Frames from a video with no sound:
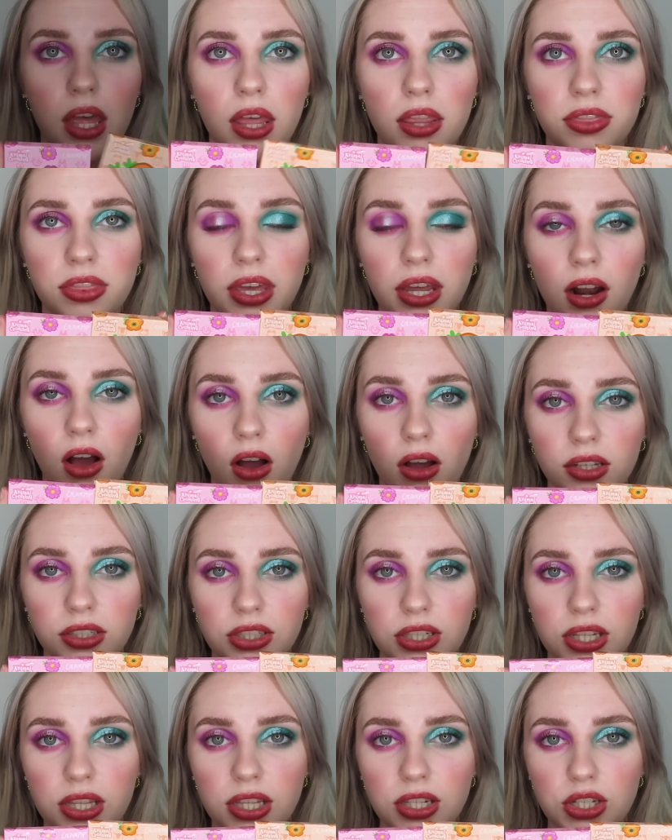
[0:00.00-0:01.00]
Then on
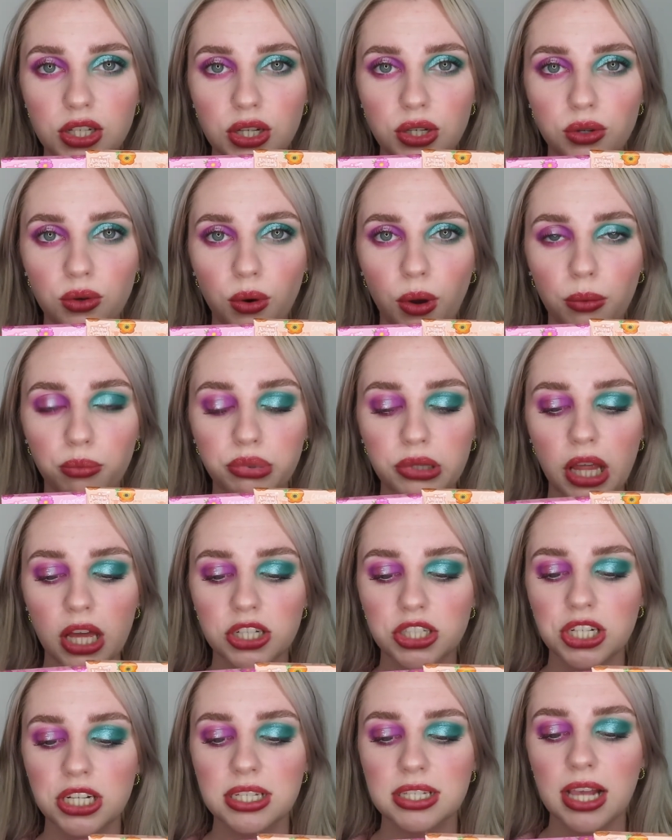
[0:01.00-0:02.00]
to the two
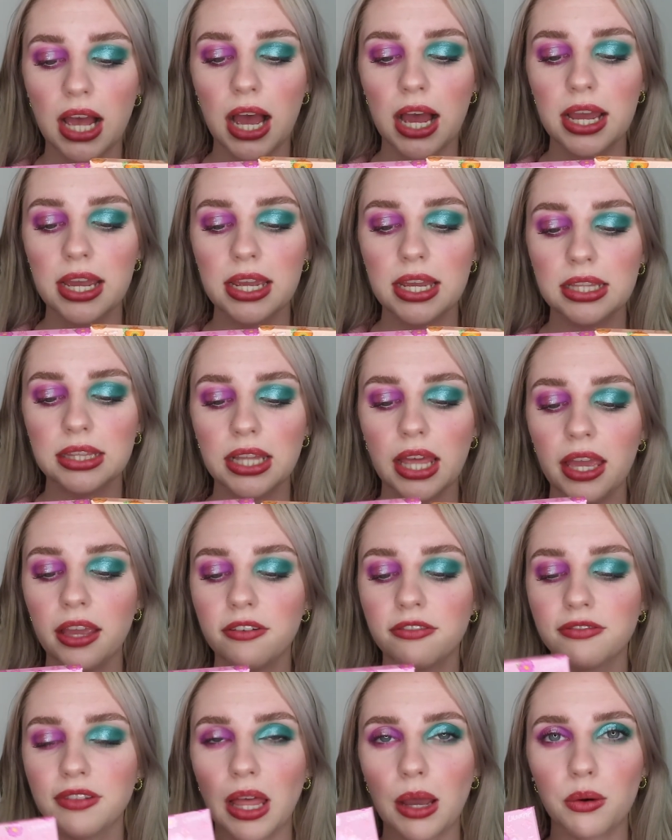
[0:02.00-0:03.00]
blushes. I like
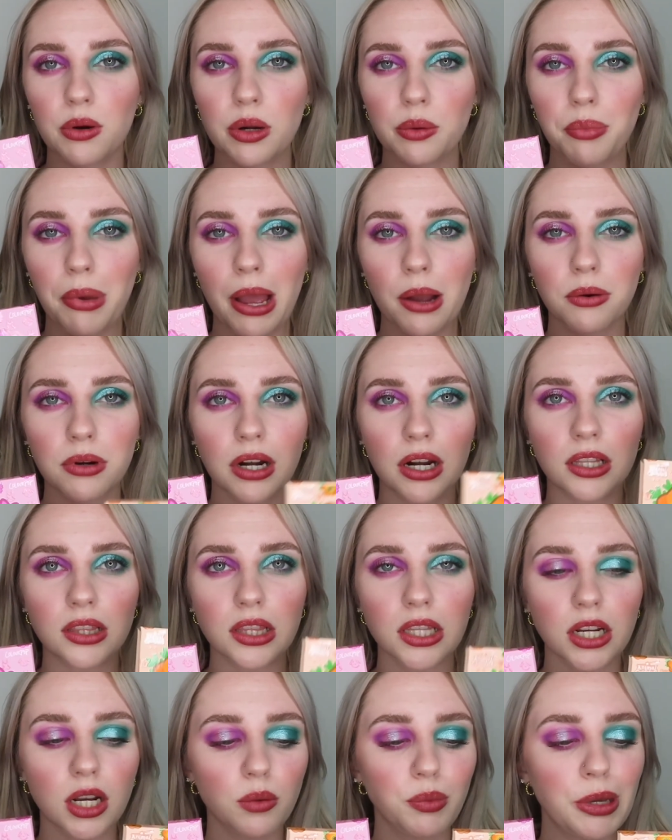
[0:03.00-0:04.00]
Flower Power a
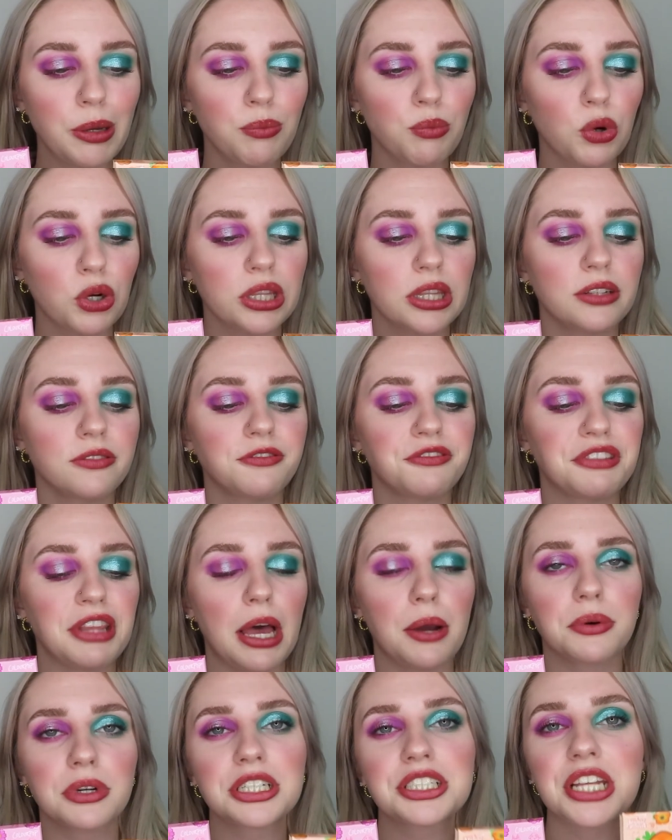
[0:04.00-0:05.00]
little bit more than
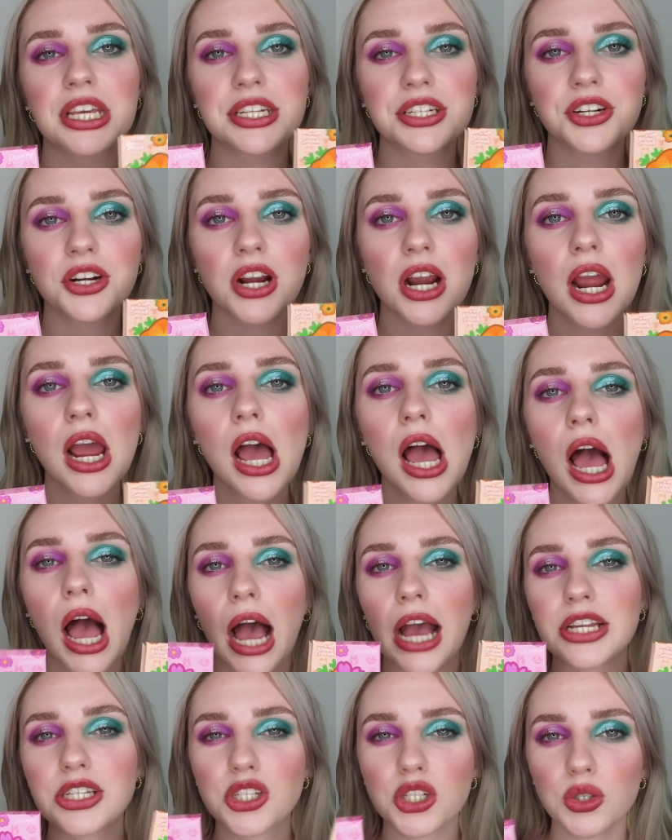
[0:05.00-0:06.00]
Flower Tender.
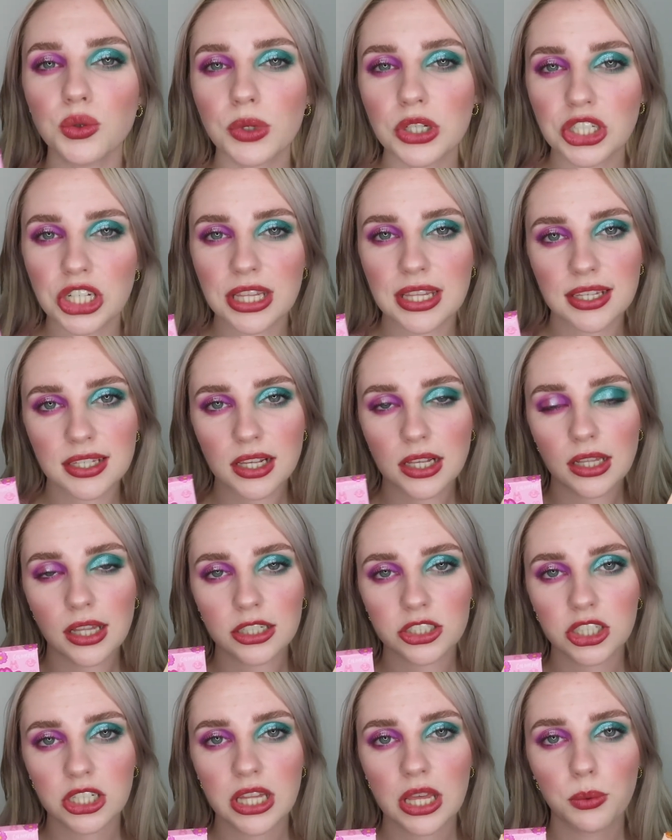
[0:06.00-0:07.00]
I do wish in this
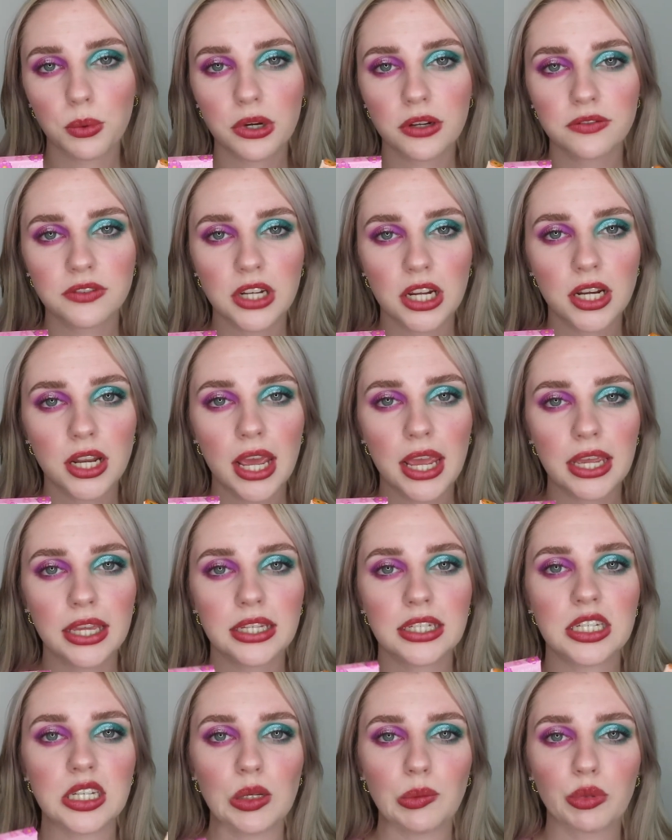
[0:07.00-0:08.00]
collection they would have done a
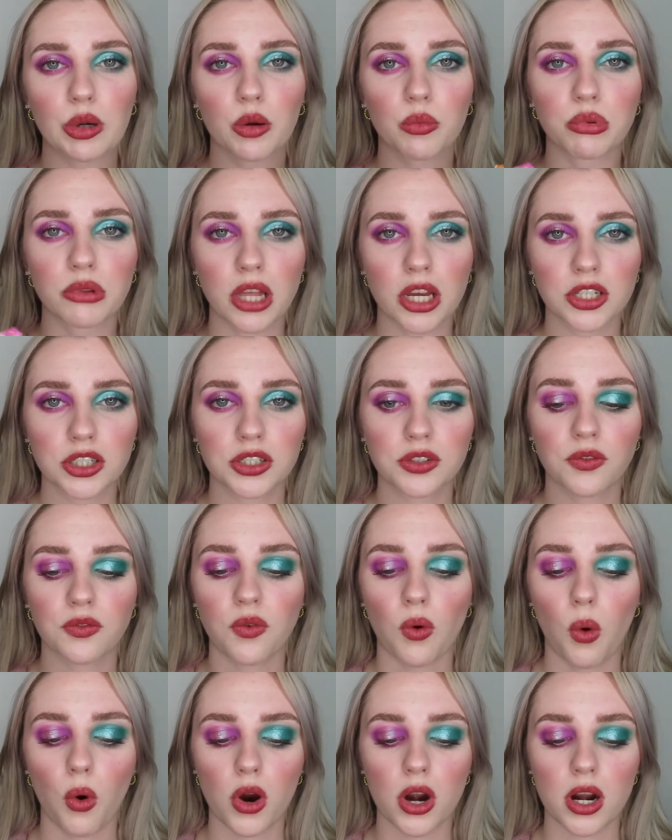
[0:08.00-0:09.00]
deeper blush
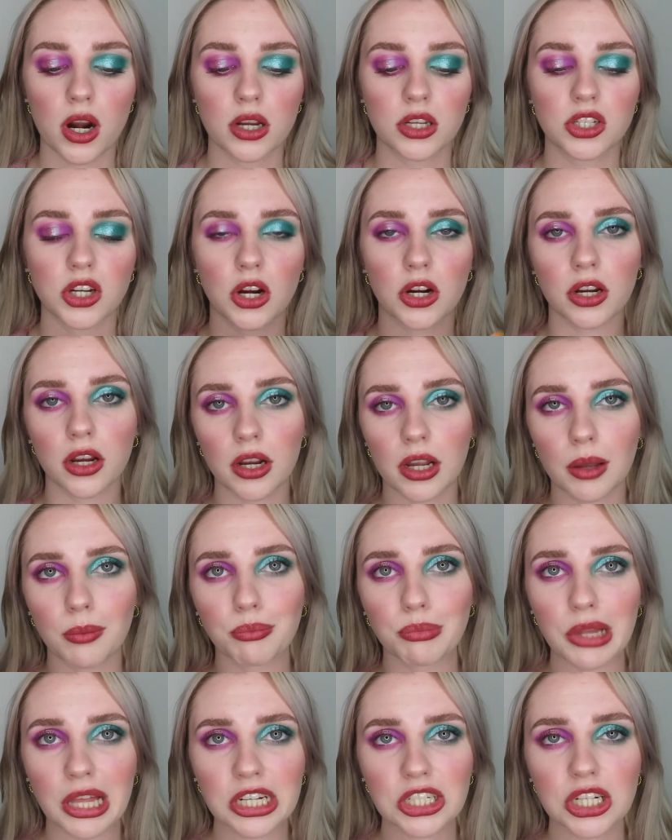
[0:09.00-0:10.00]
for darker
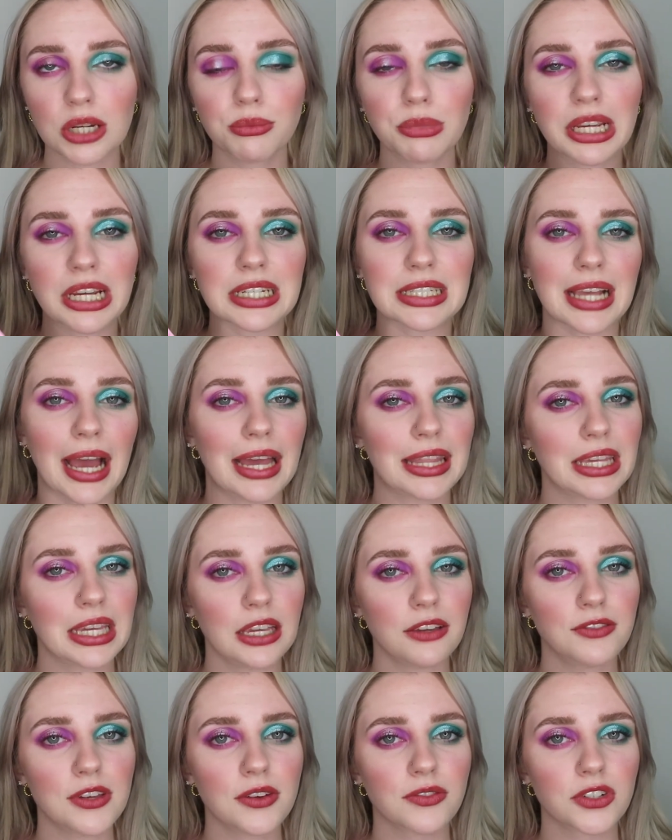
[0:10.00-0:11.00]
complexion, because I think
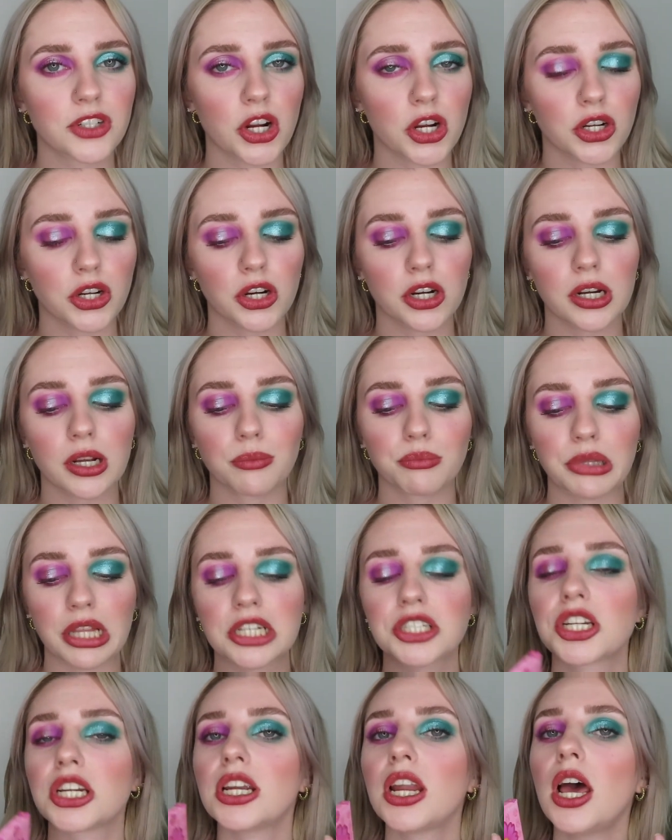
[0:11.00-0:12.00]
if you have a darker
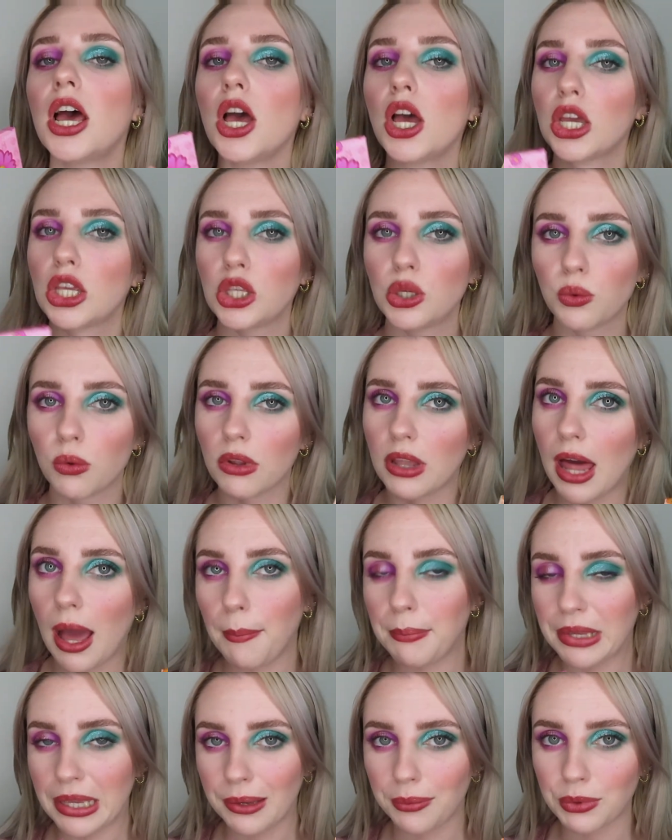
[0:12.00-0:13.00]
complexion, you will not
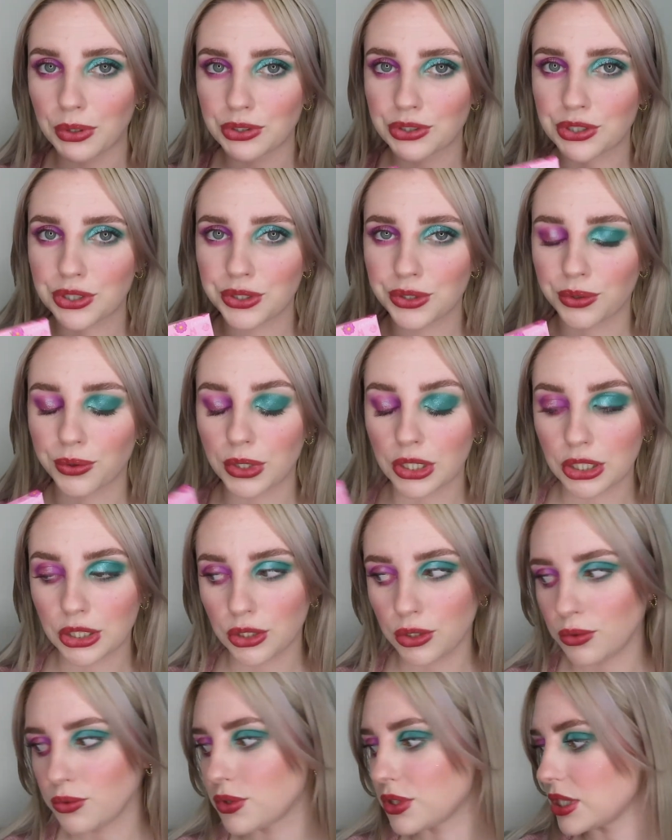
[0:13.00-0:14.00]
be able to
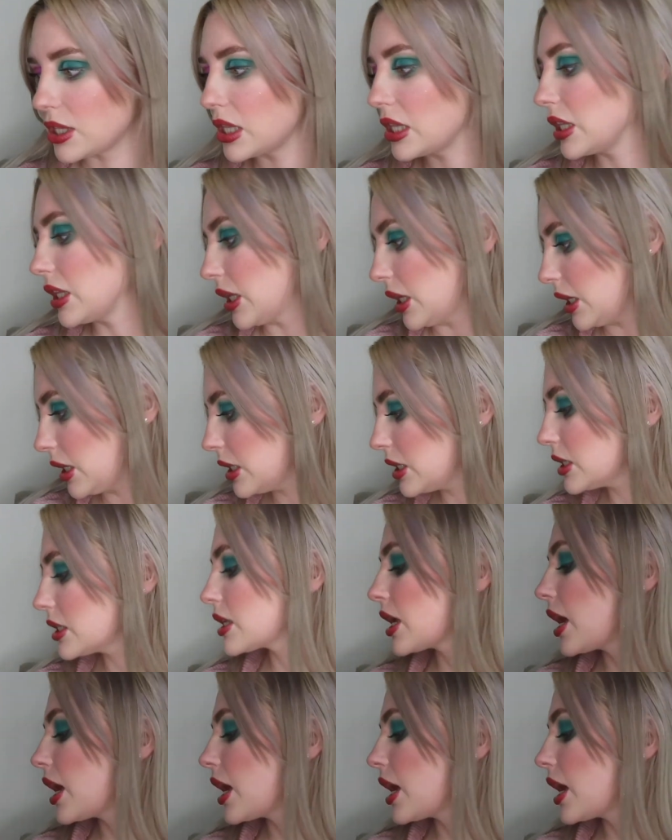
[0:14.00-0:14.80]
use these.